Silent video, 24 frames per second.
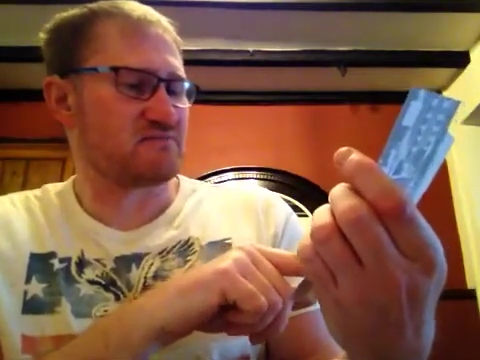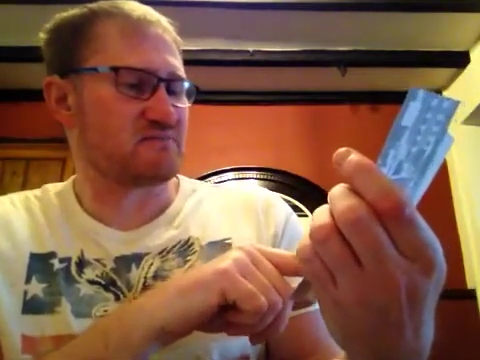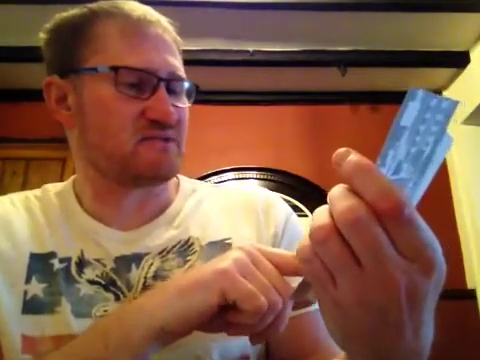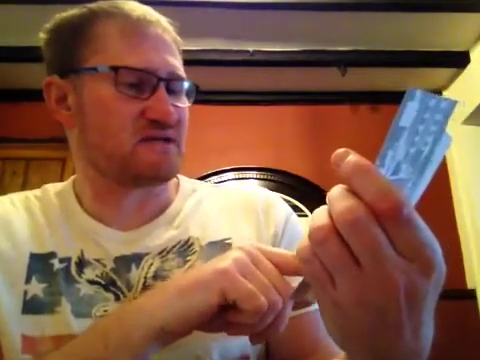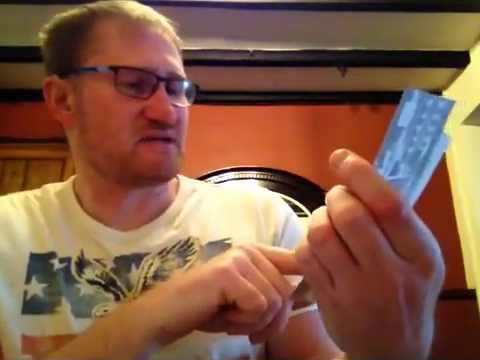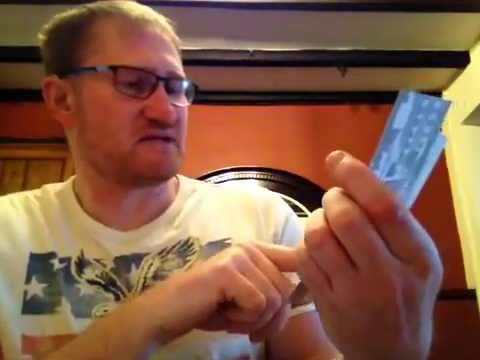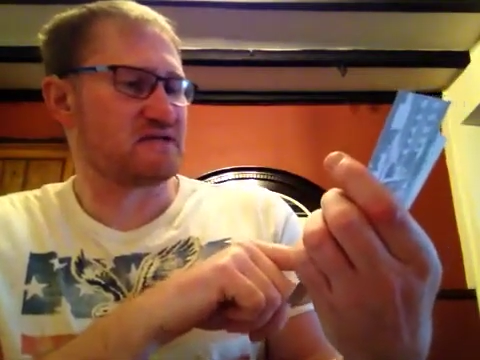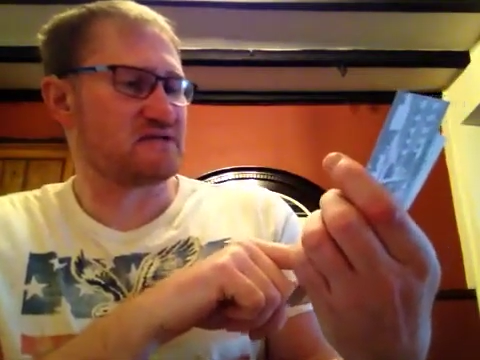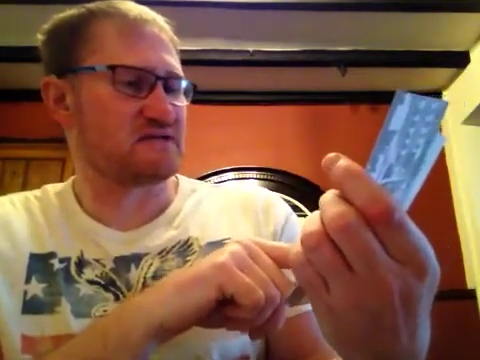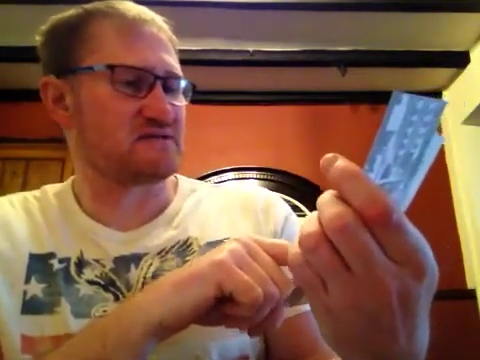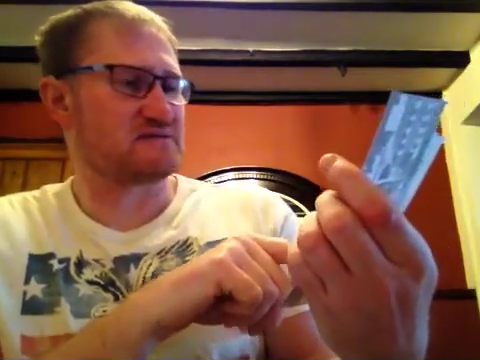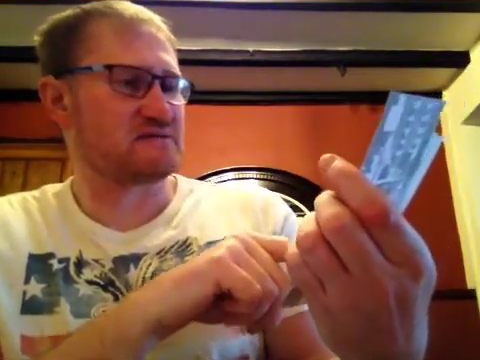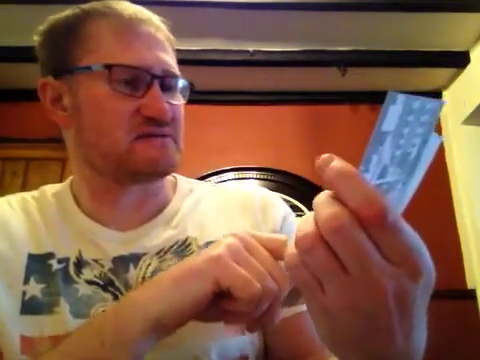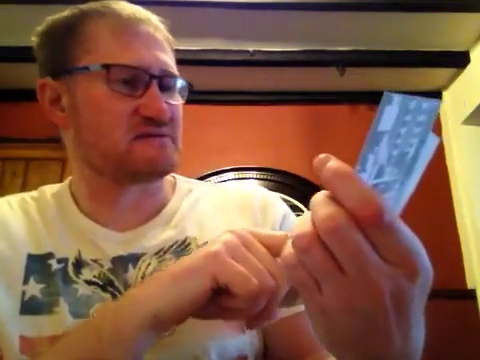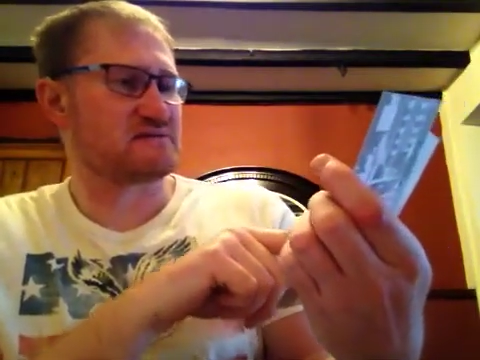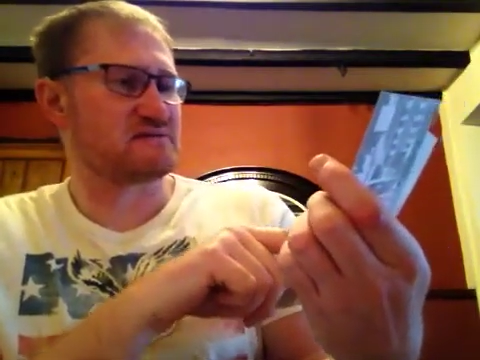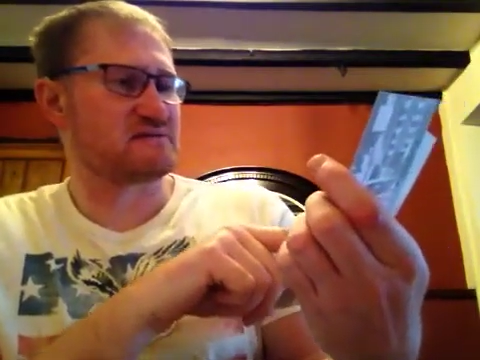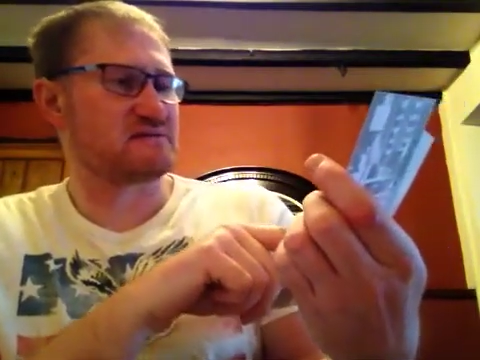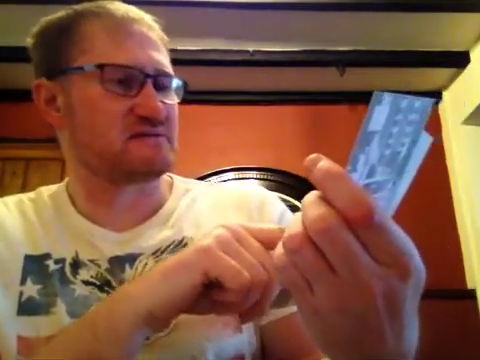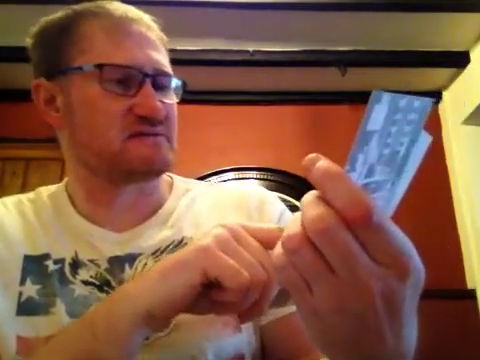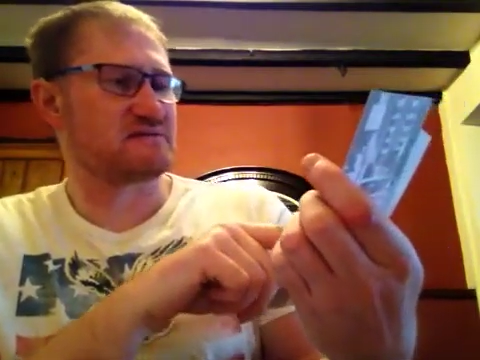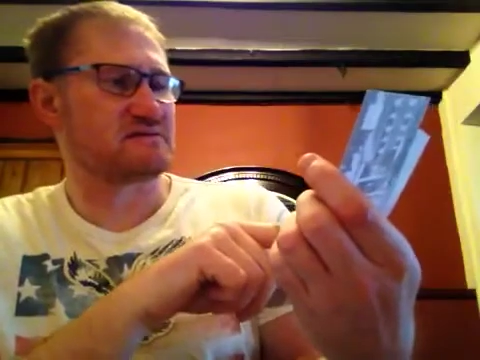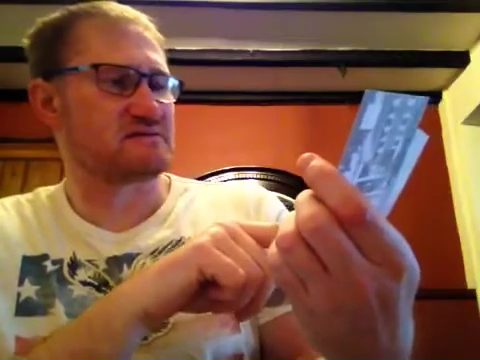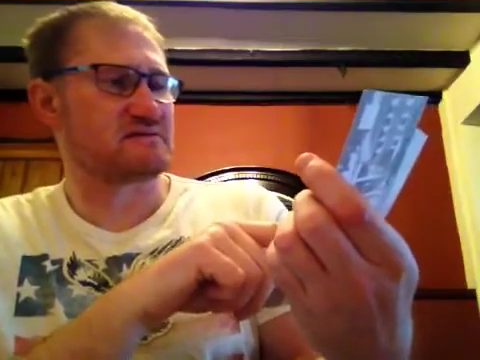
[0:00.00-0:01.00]

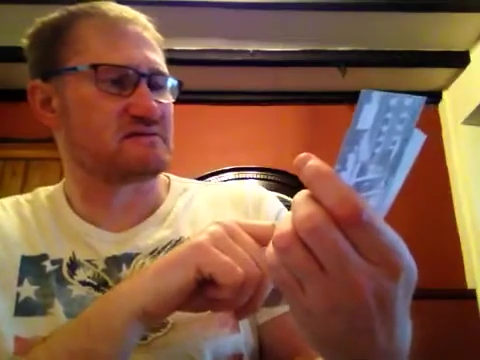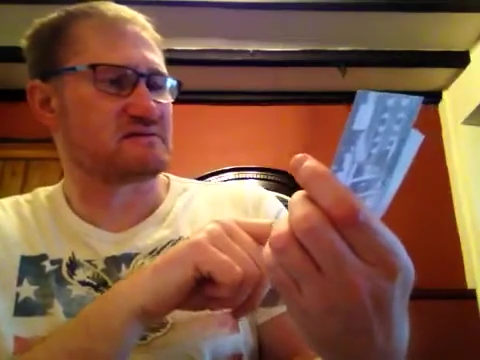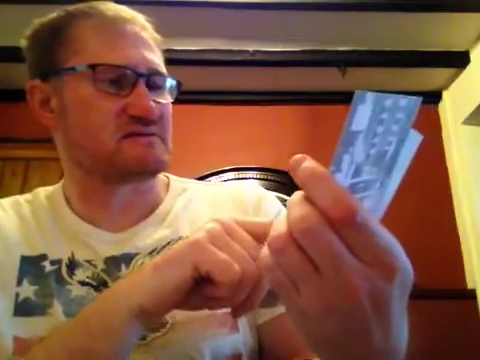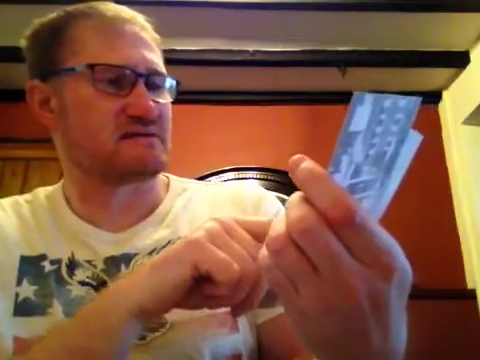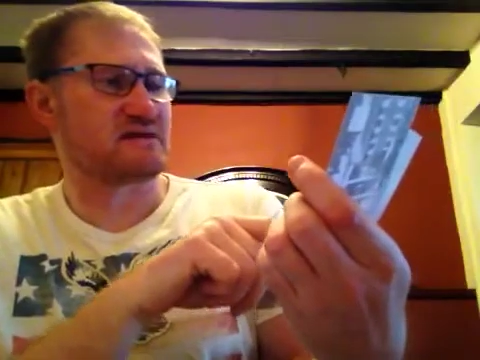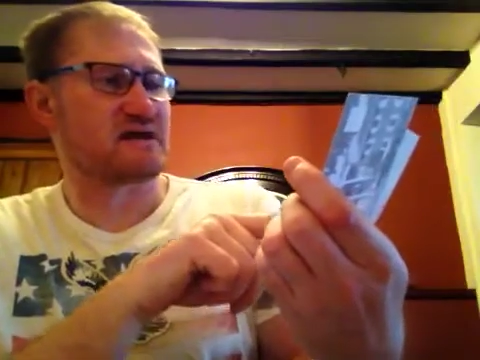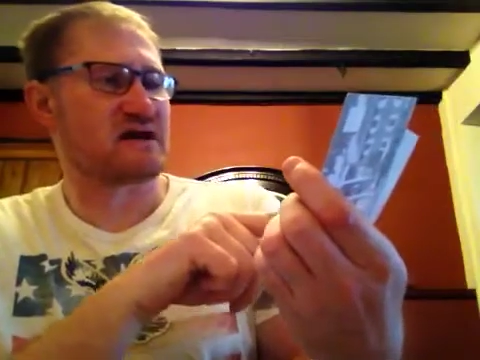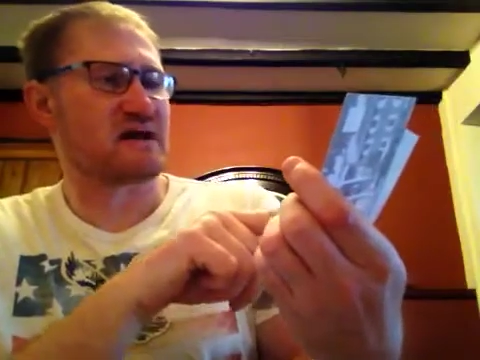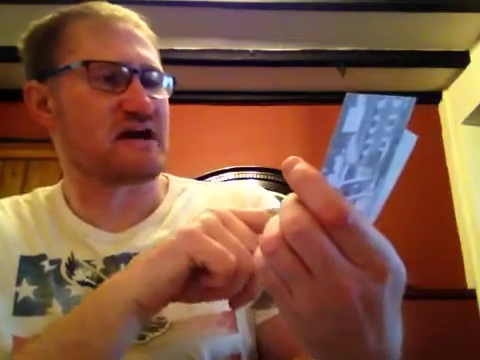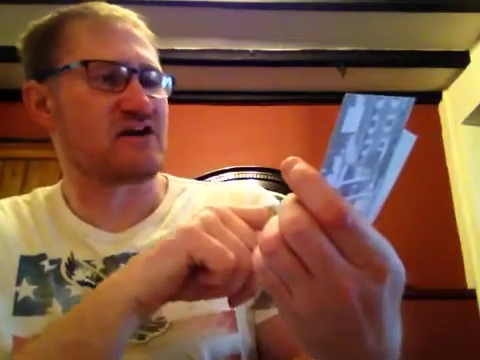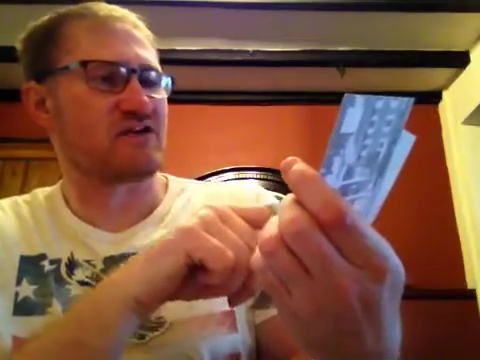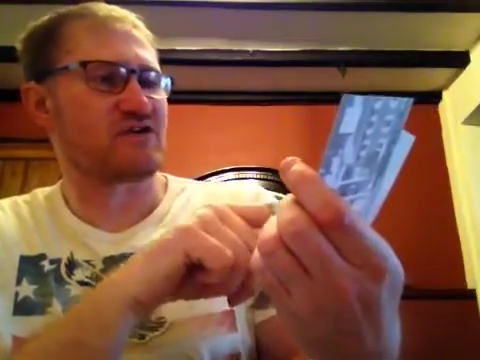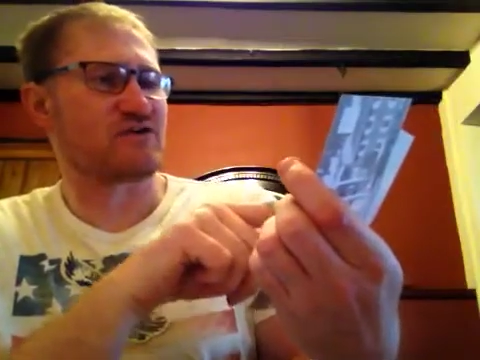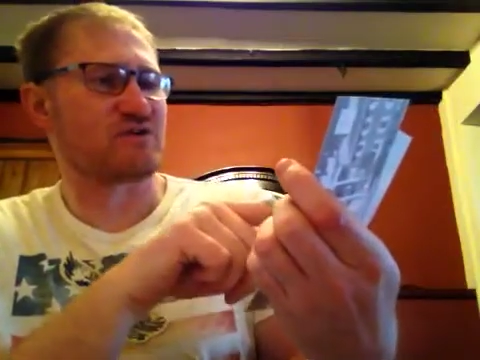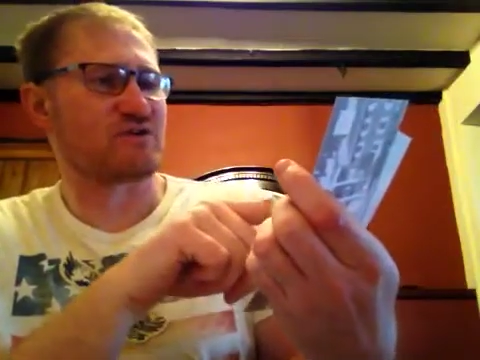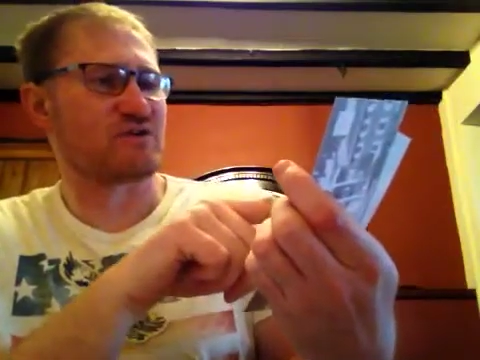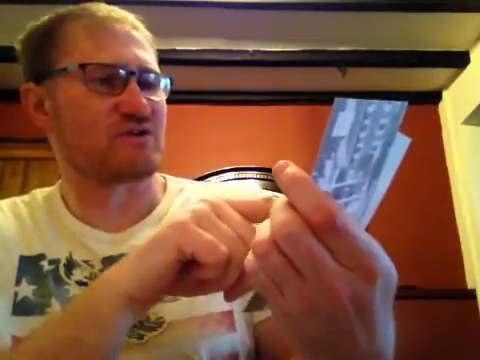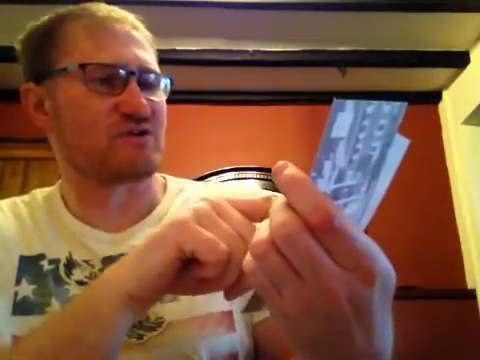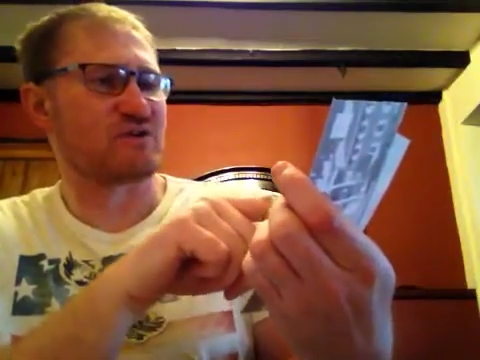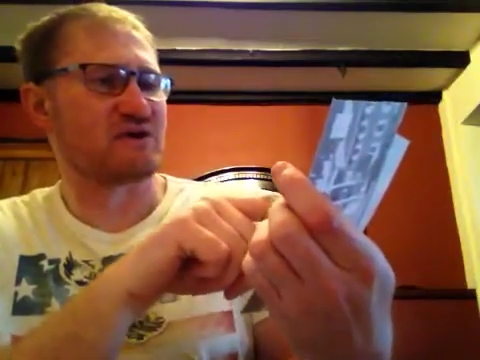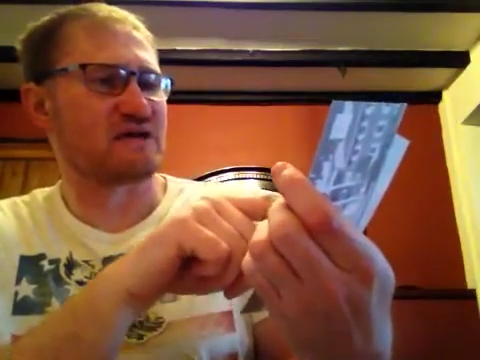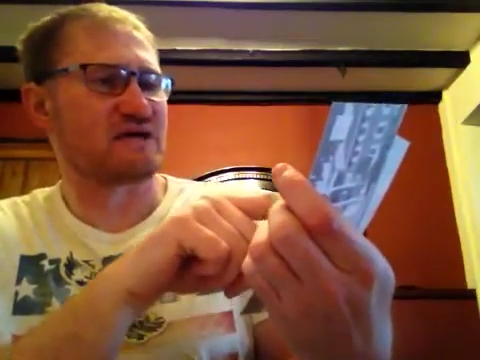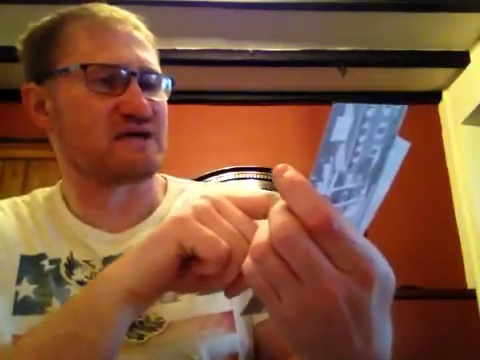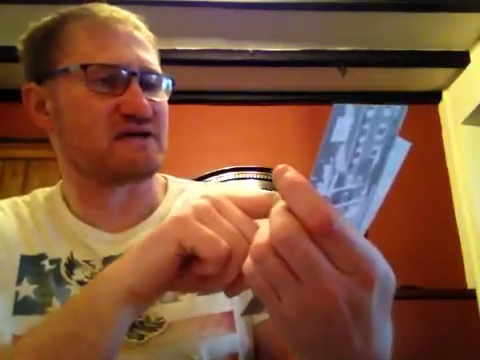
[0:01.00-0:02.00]
Pitts, Harold
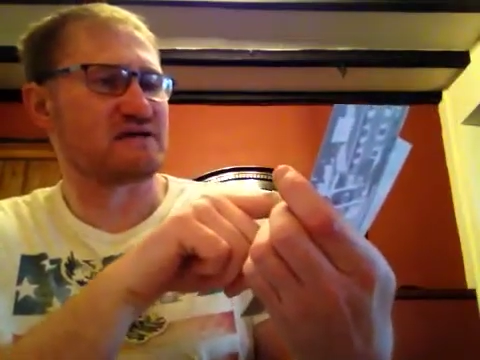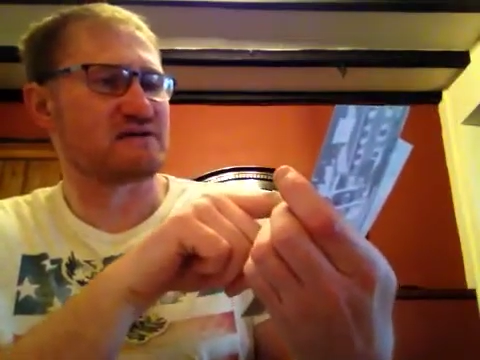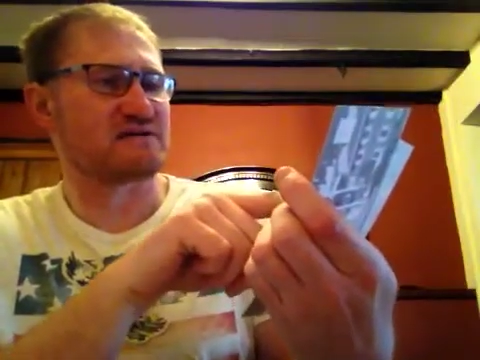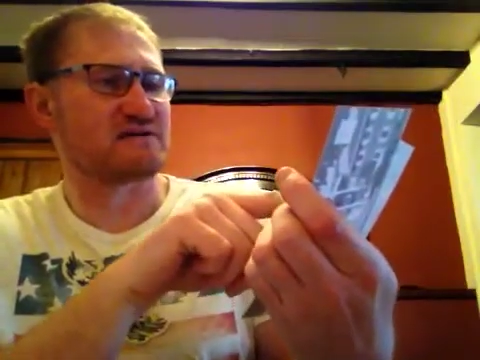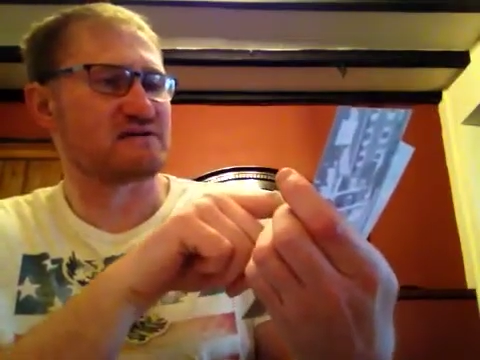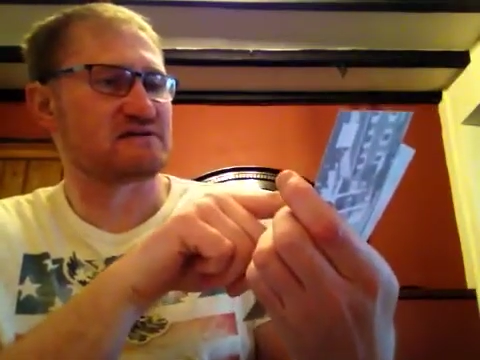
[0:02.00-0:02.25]
Lloyd,